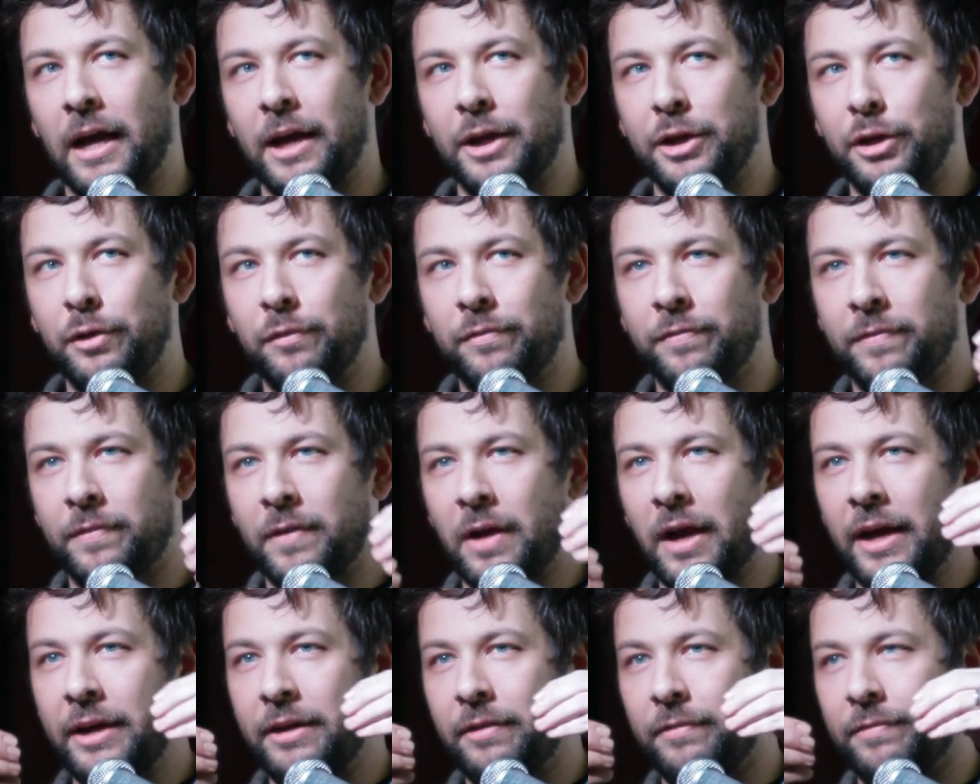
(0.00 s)
you've
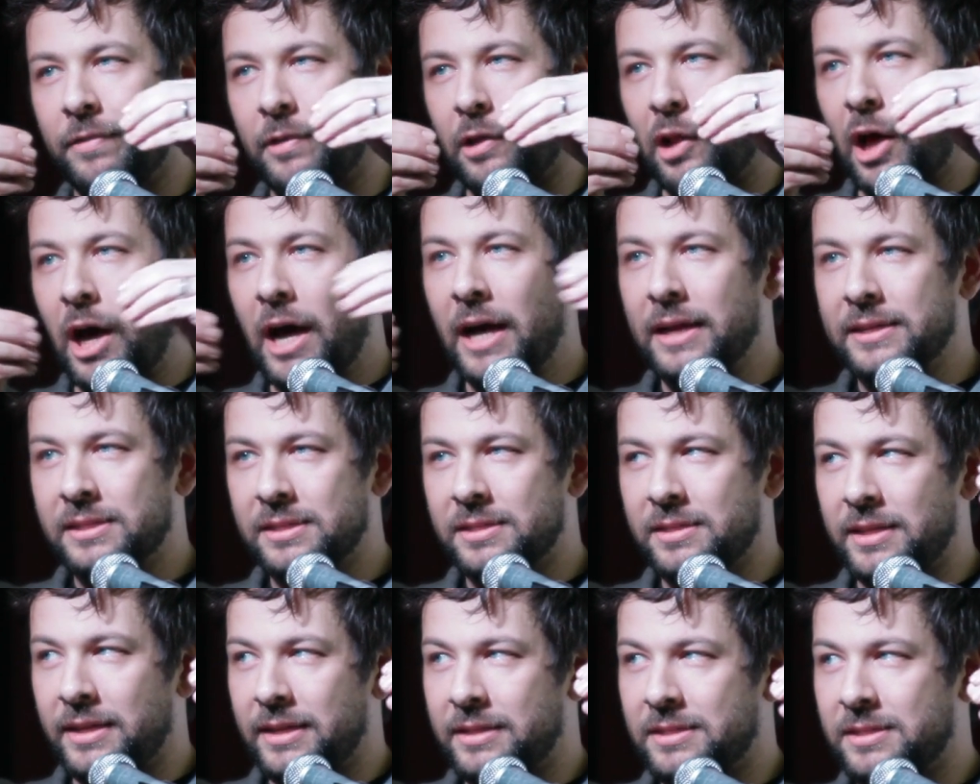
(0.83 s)
kind of
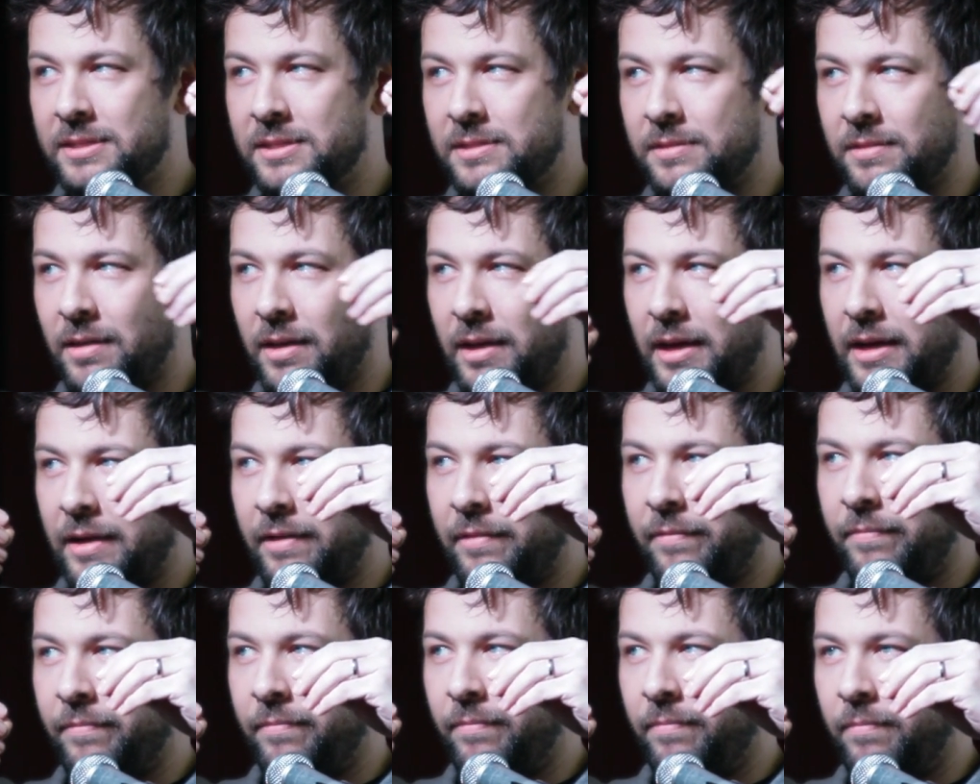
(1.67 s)
lost this
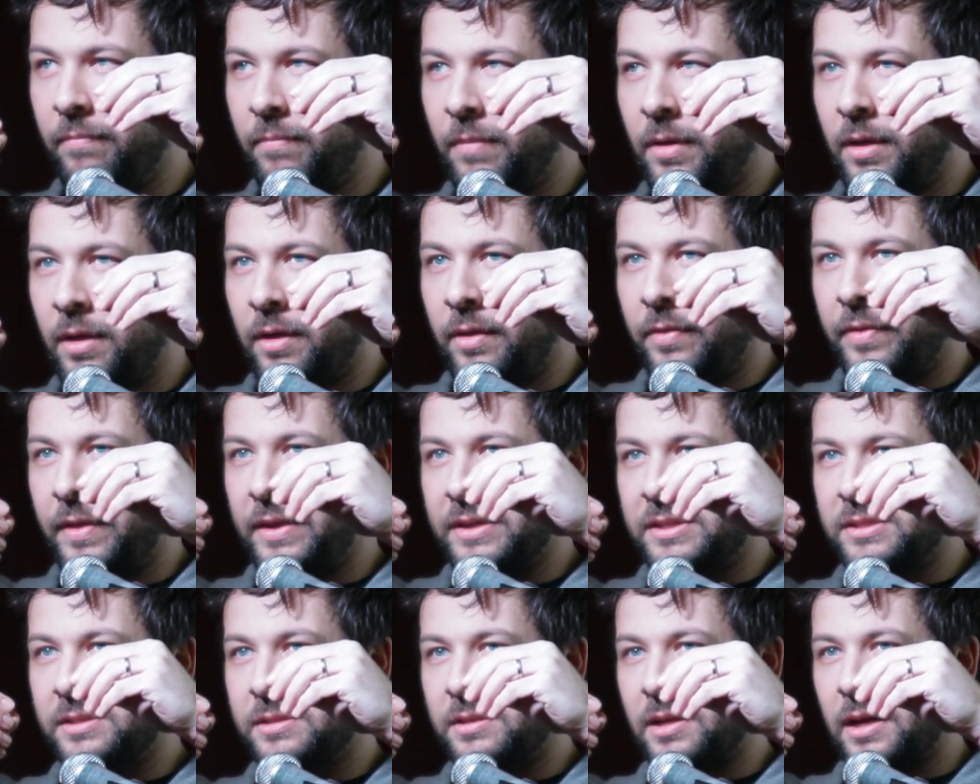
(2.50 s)

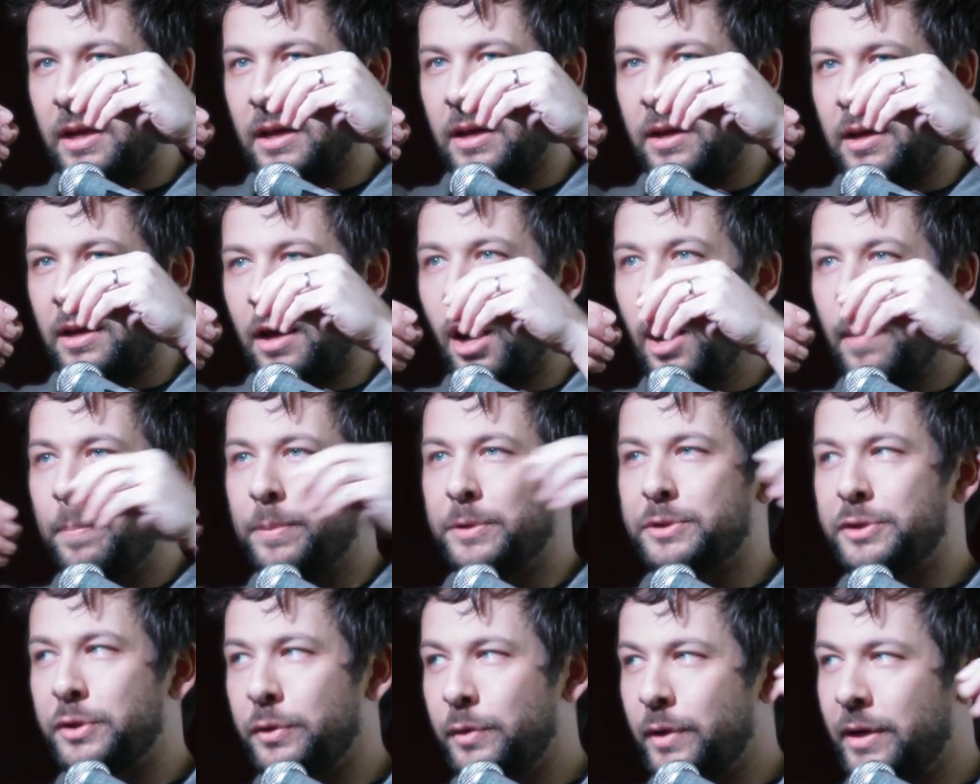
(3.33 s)

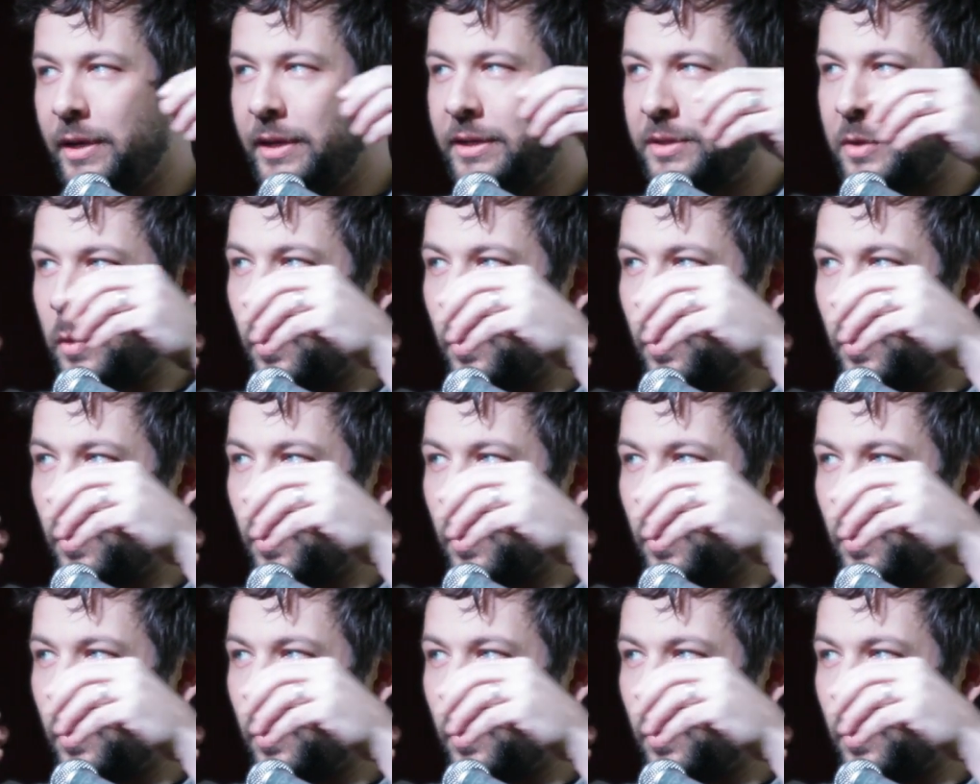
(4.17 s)
opportunity to